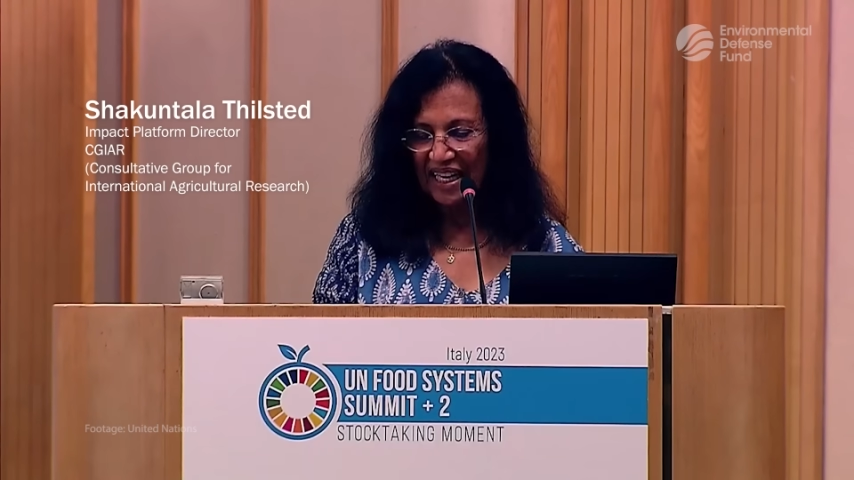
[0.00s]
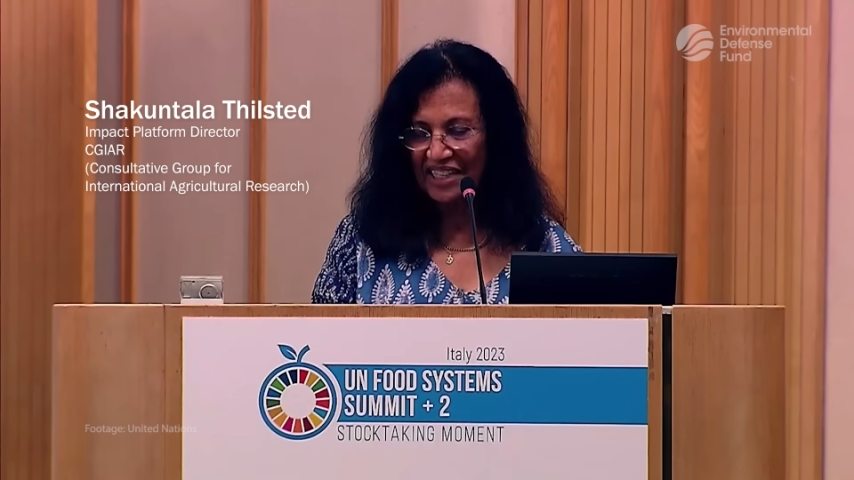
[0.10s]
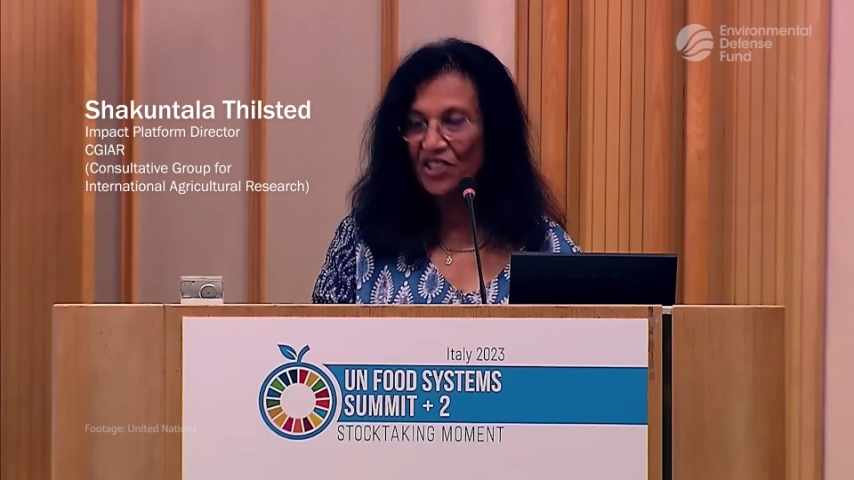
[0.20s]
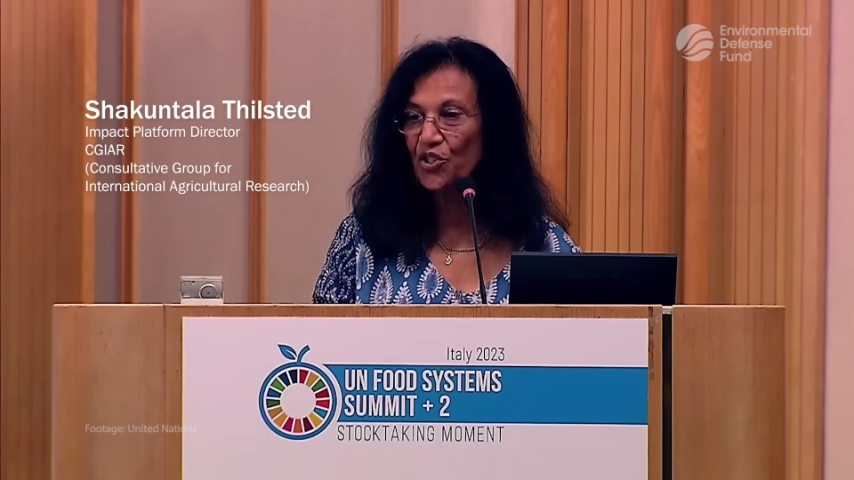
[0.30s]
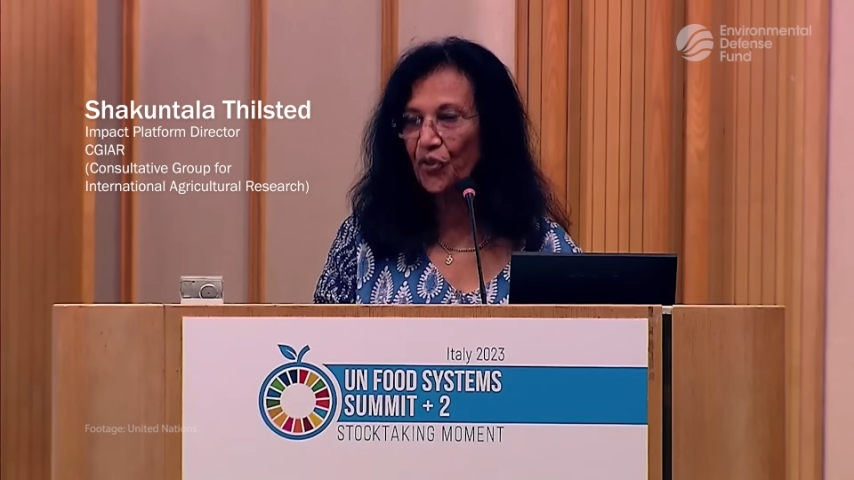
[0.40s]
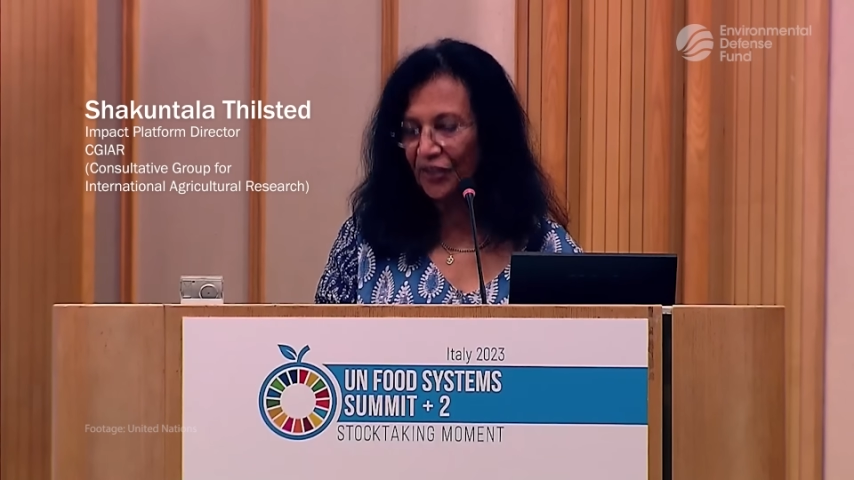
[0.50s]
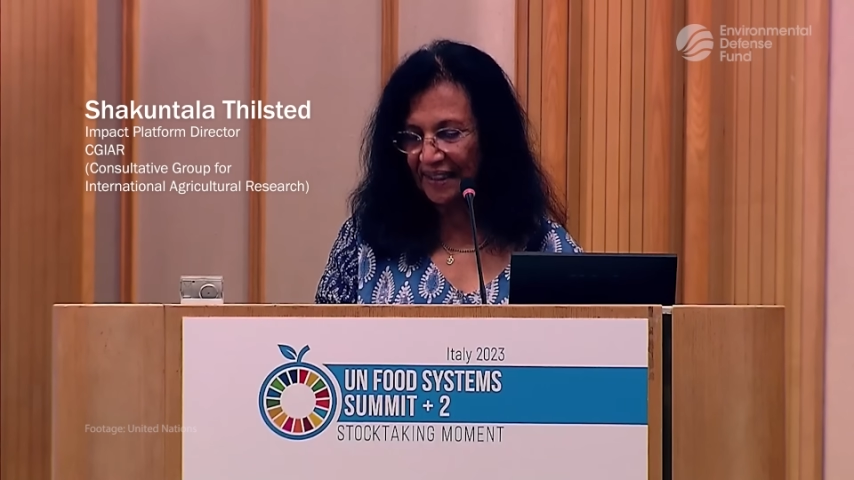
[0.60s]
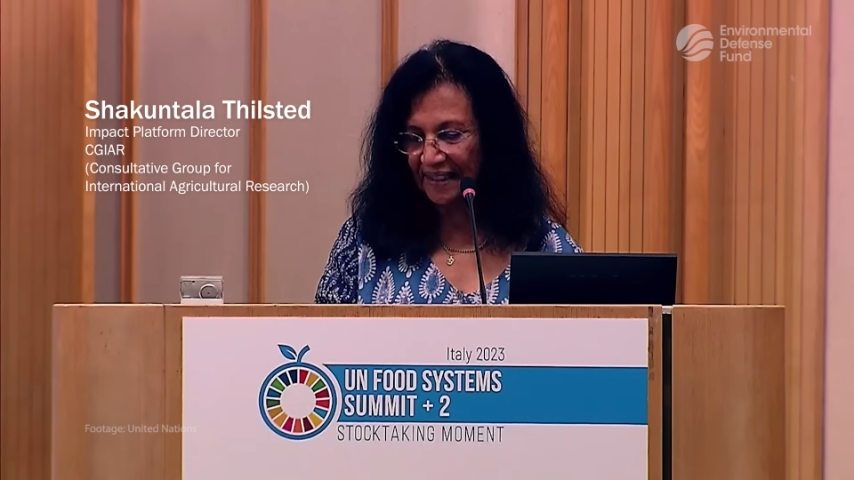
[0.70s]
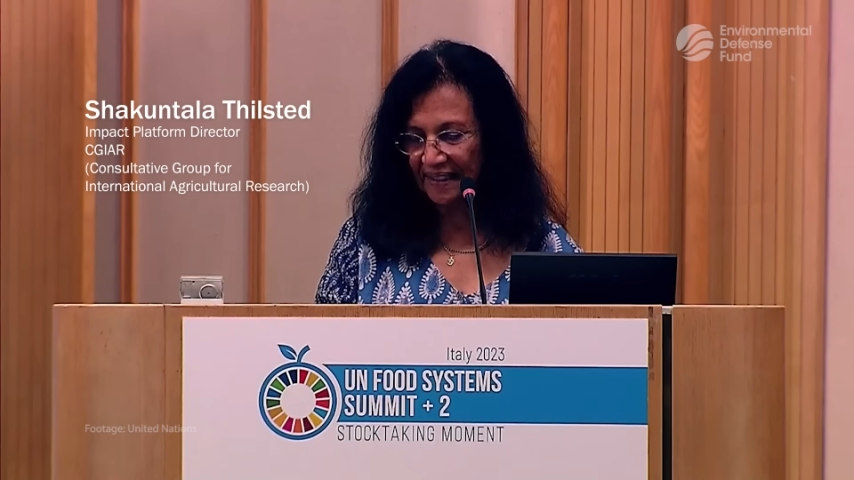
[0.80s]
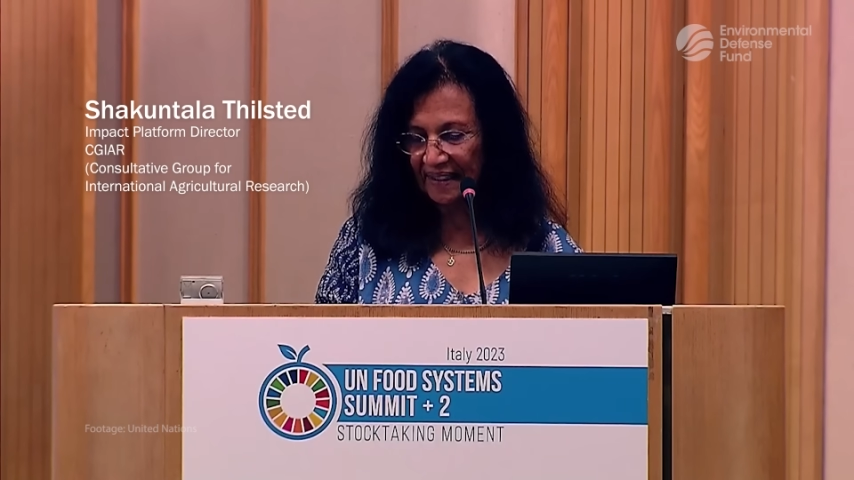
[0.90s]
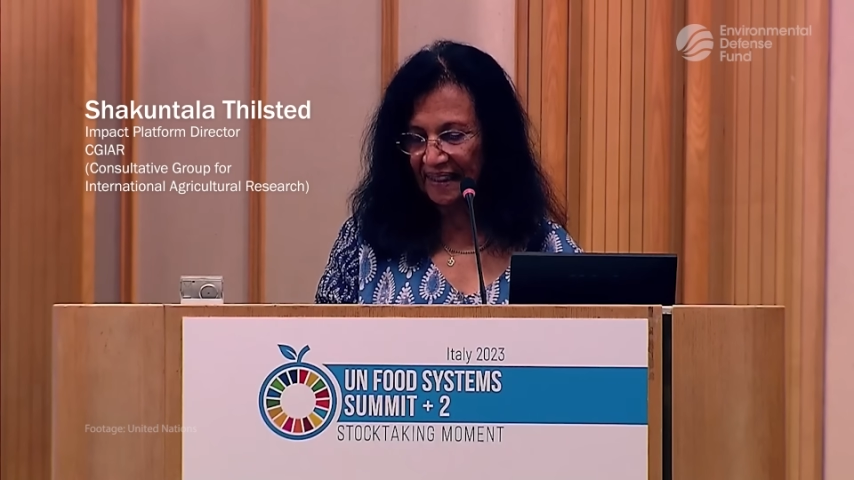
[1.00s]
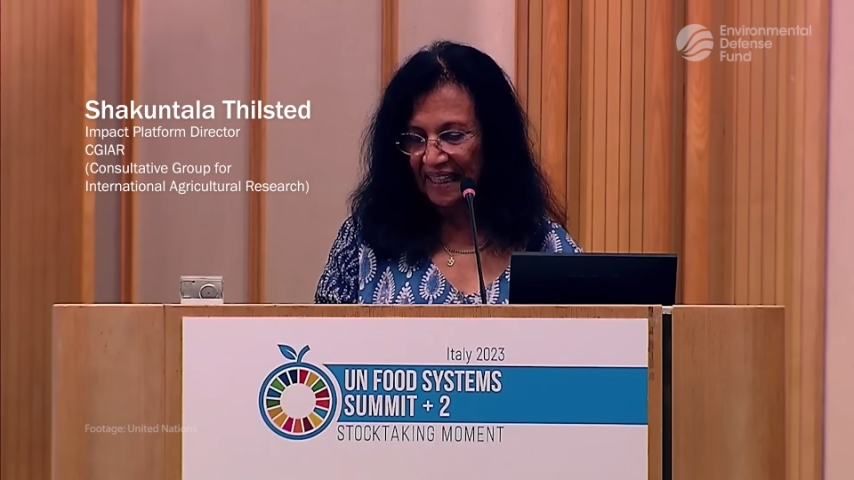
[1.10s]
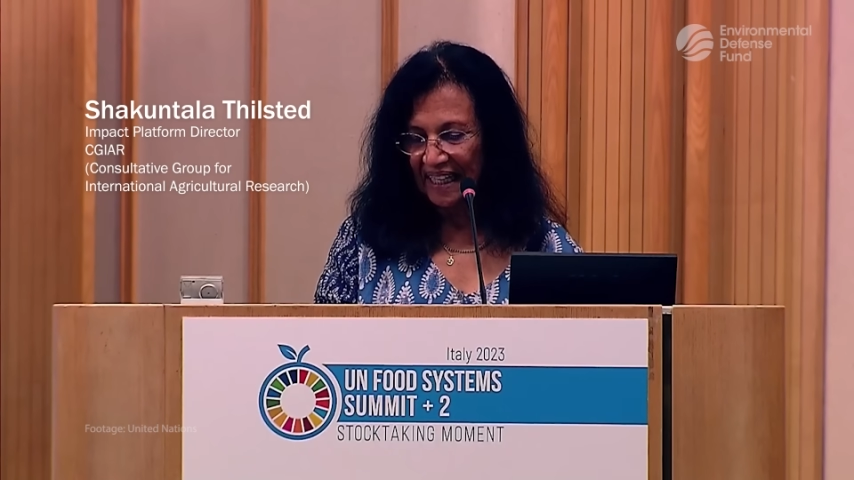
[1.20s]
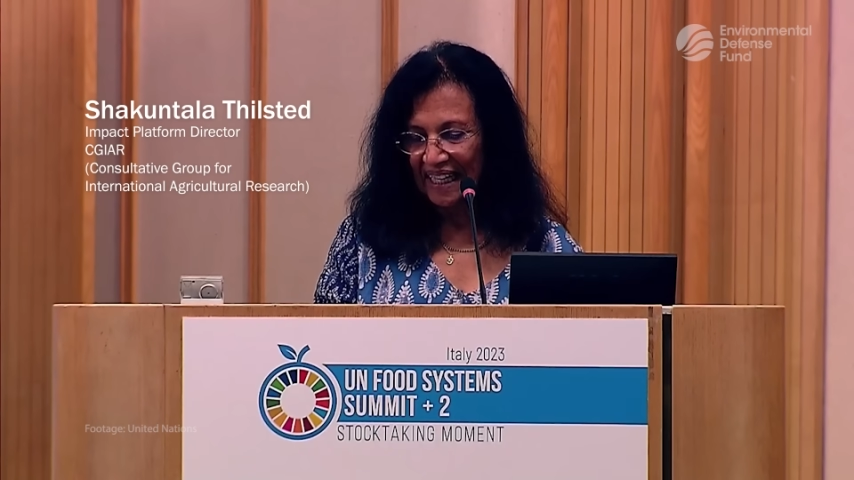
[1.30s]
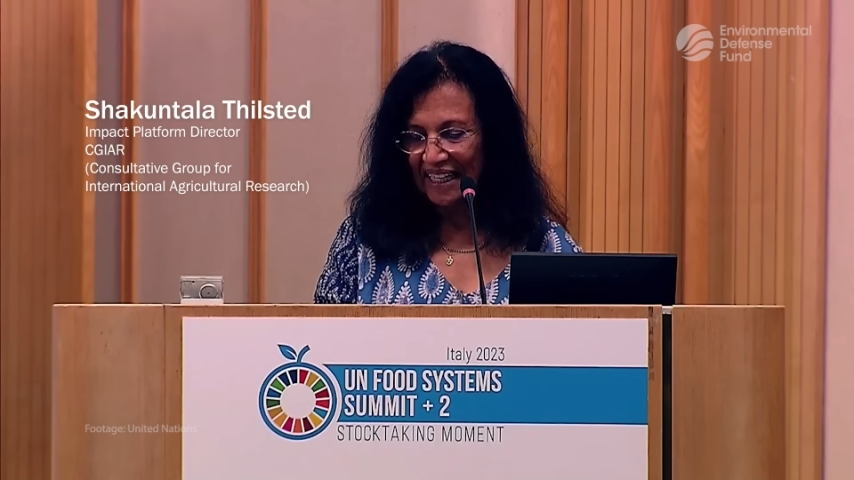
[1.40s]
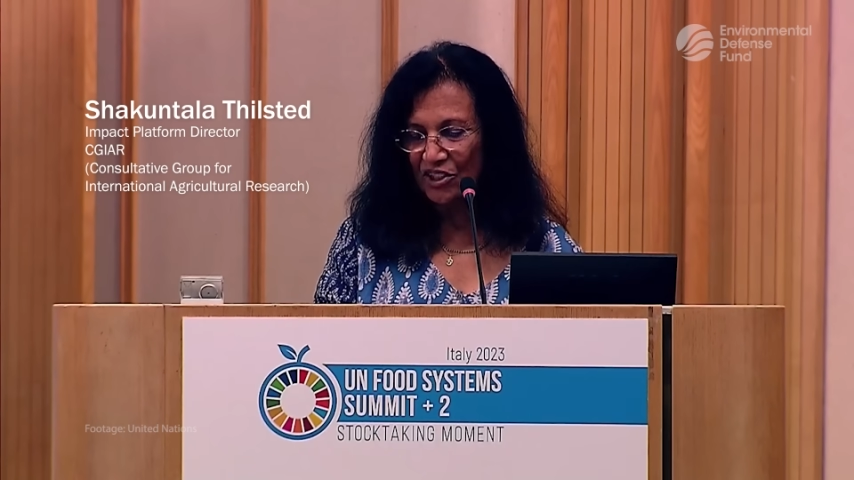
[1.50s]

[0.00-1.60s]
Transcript: is critical in